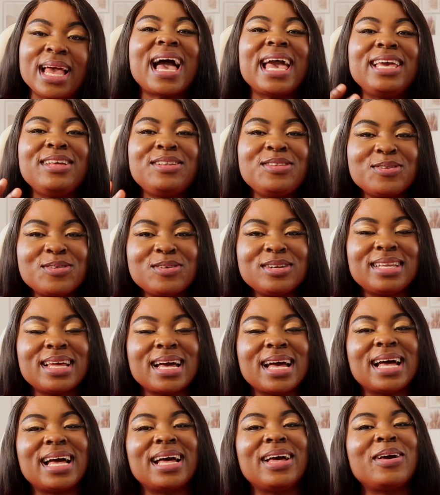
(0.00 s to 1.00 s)
I know
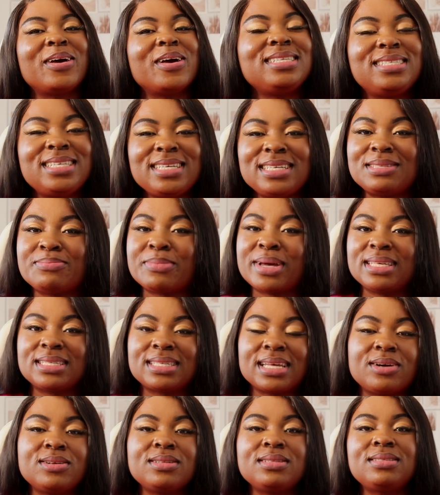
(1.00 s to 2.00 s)
that this might
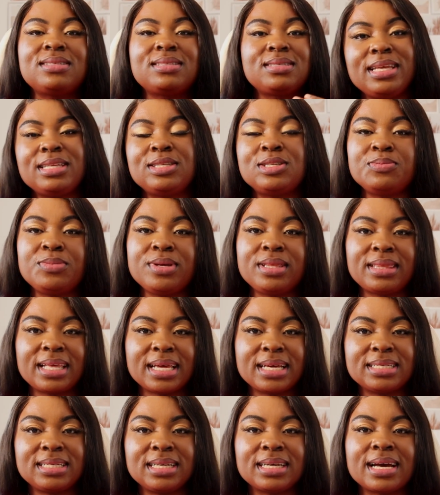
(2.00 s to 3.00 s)
sound a little bit
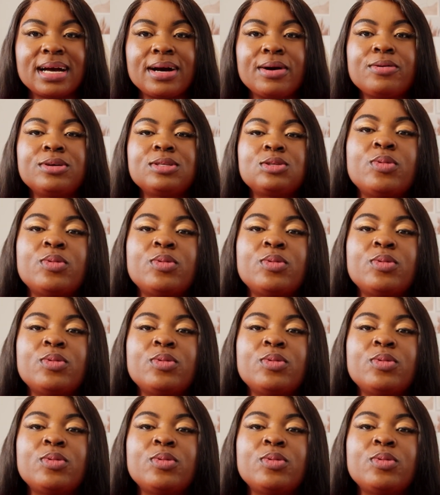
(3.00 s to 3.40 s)
technical,